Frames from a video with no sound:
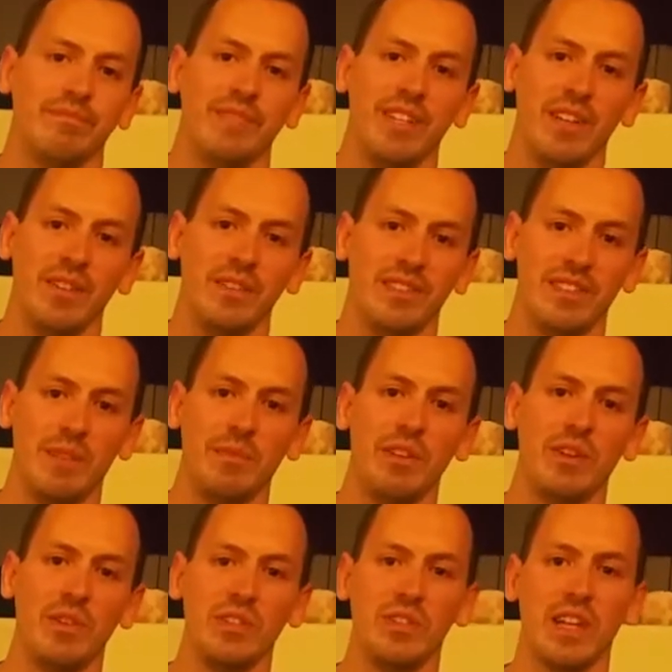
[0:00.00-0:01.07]
you know, just let me
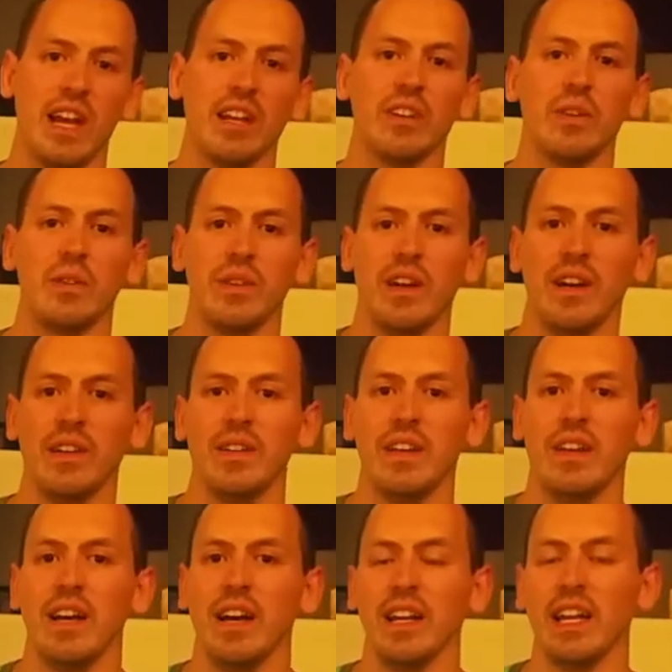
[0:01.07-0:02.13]
know what you got going on.
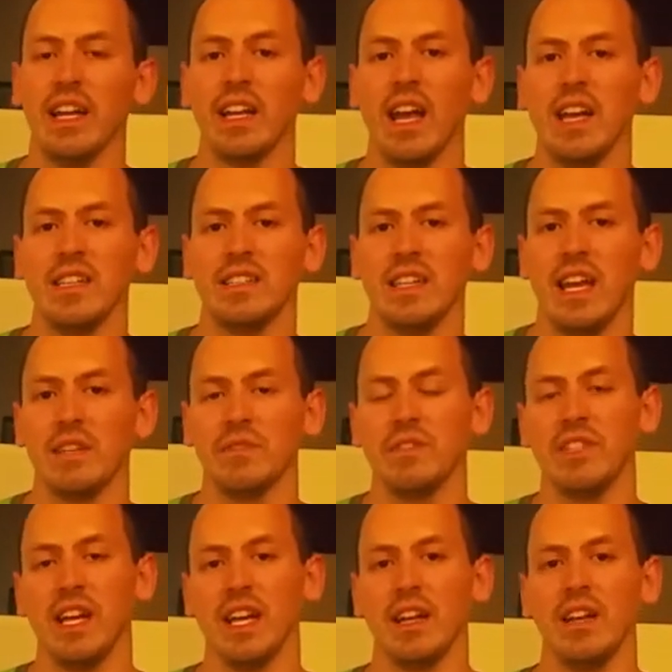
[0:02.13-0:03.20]
Again, guys, thanks for
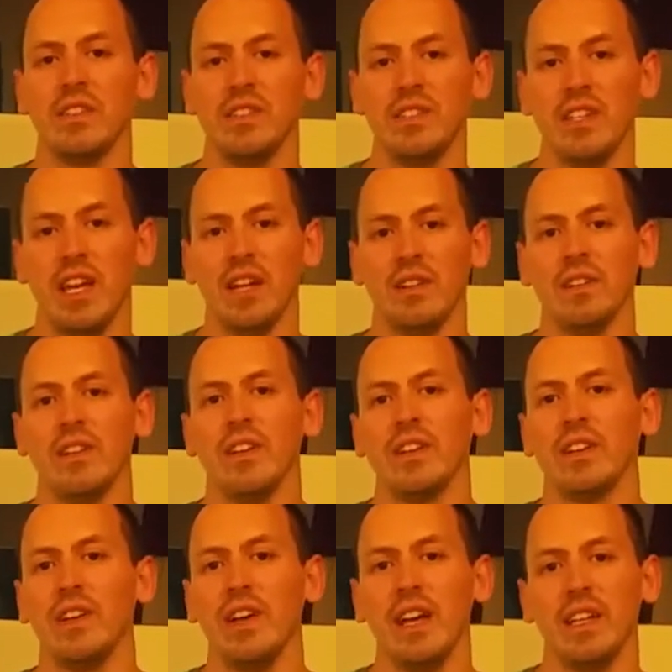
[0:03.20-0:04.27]
checking out the channel.
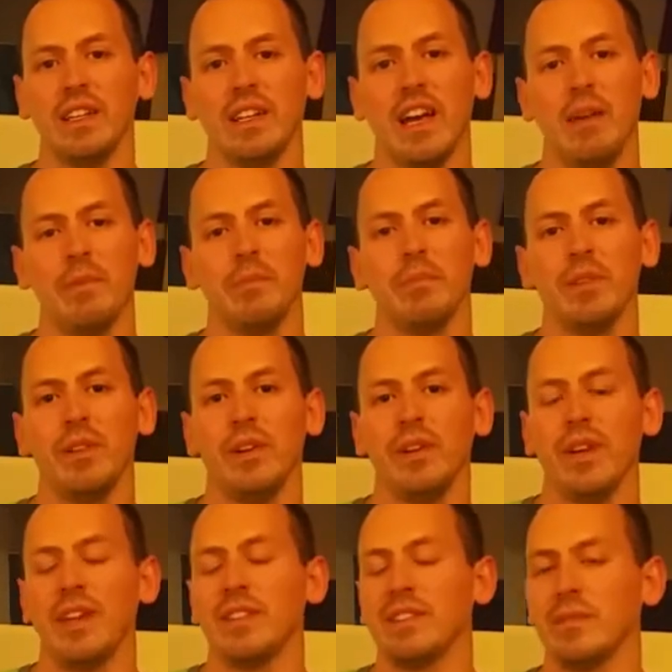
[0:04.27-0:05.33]
Go ahead and comment below
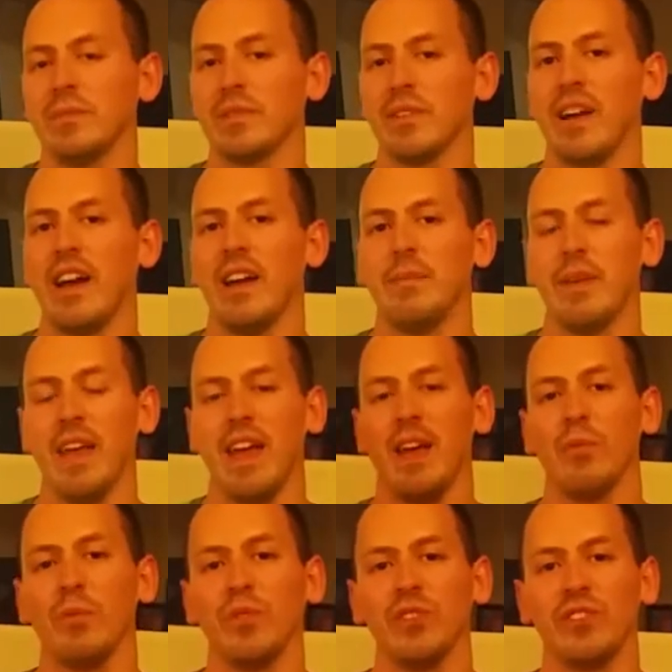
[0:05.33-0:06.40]
and subscribe,
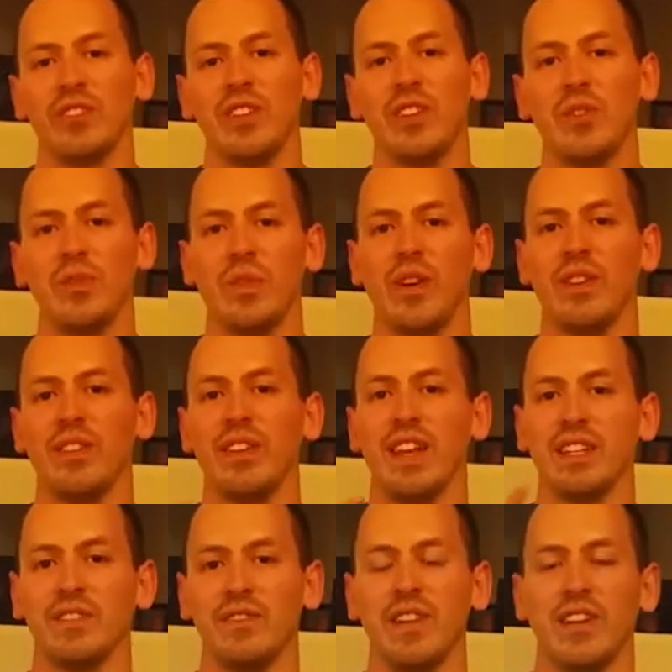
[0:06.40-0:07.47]
and we'll see you on the
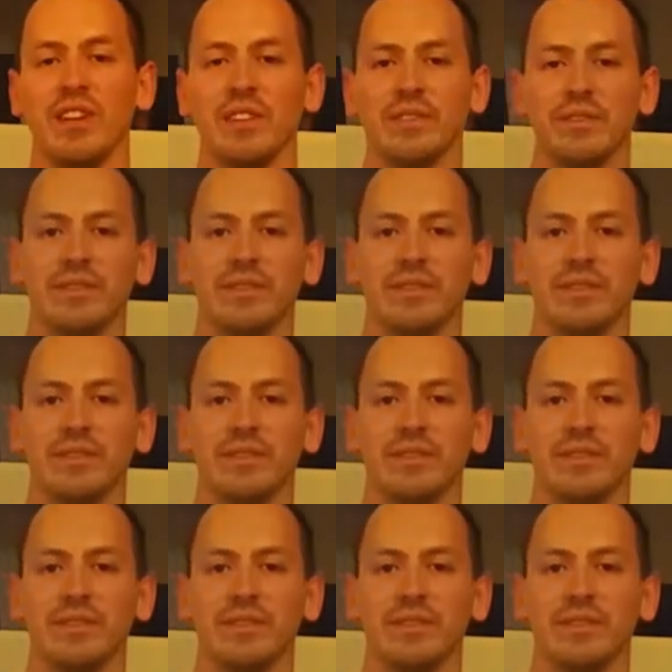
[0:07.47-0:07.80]
next video.